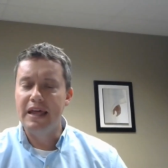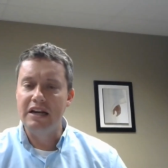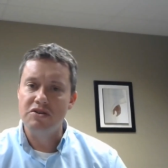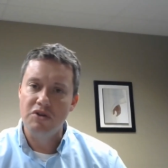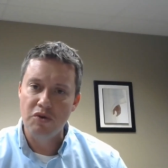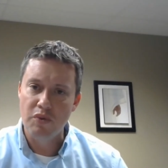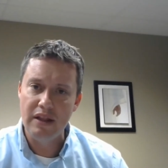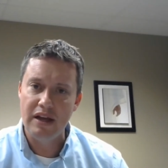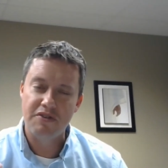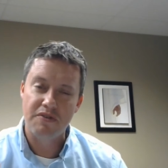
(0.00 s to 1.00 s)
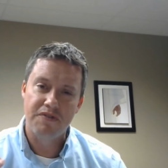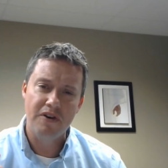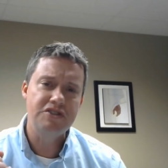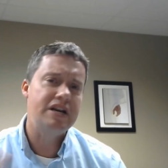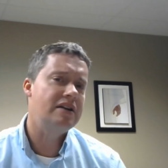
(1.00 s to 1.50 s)
and you, you realize from
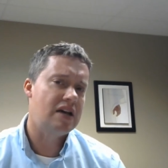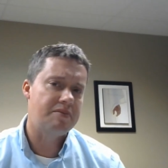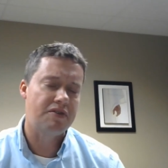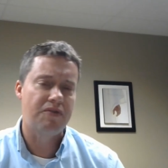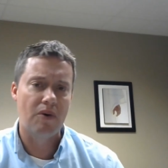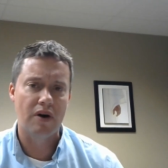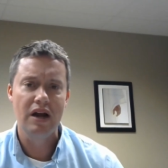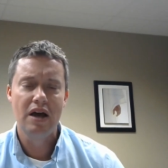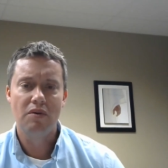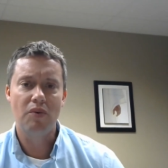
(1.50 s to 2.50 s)
1 John chapter 4,